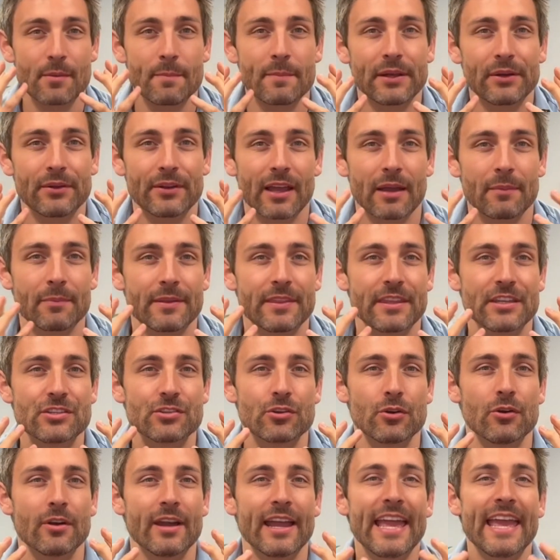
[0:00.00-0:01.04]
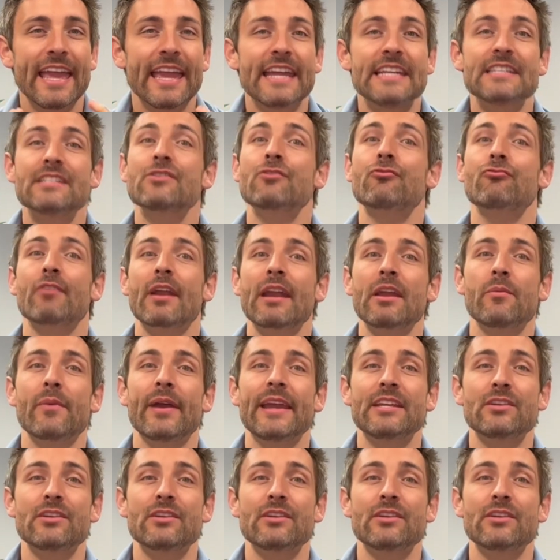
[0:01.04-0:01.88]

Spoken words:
building up in the jaw, here's a great way